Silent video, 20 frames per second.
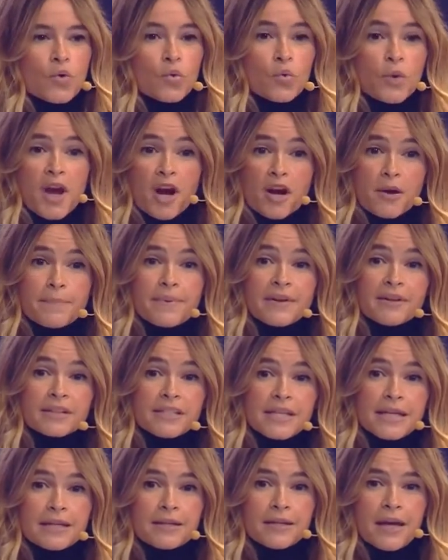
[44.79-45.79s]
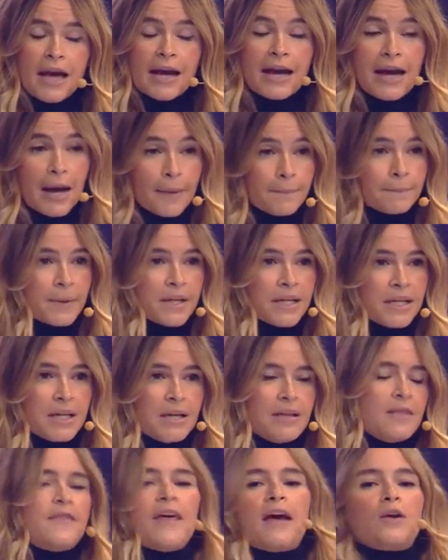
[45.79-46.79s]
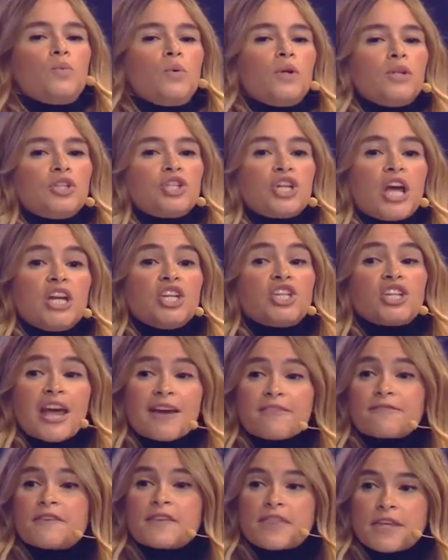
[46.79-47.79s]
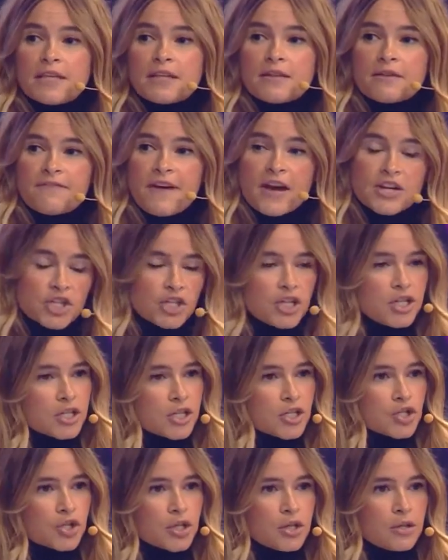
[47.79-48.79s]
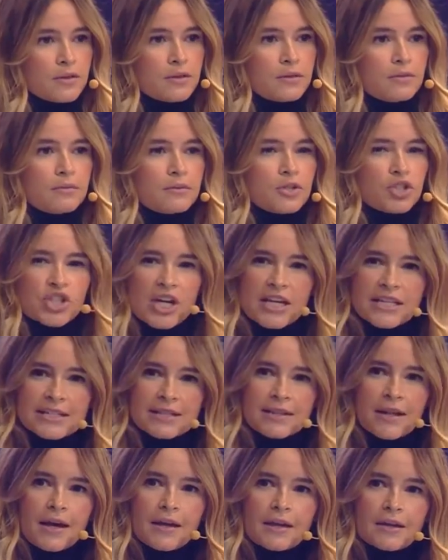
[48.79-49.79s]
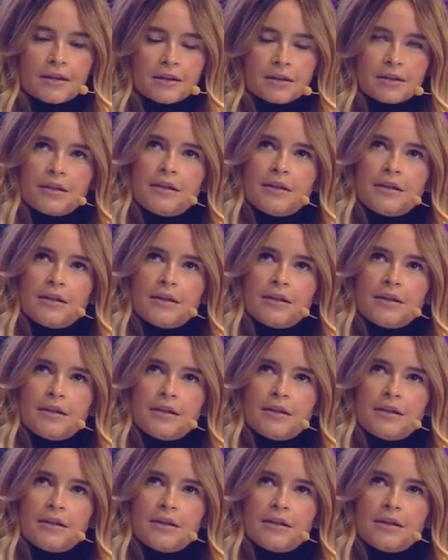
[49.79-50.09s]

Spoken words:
We are building a company that will change everything in the fashion industry, just like